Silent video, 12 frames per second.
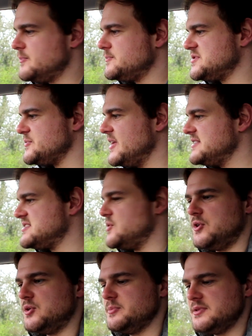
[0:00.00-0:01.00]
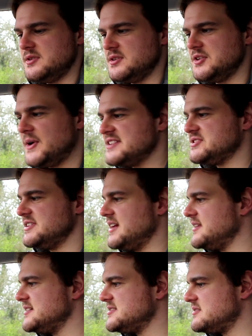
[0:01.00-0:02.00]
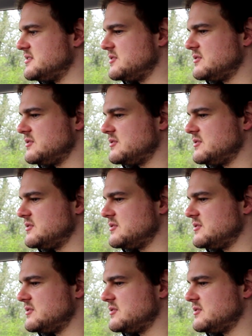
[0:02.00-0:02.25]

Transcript: Sorento up, you actually get this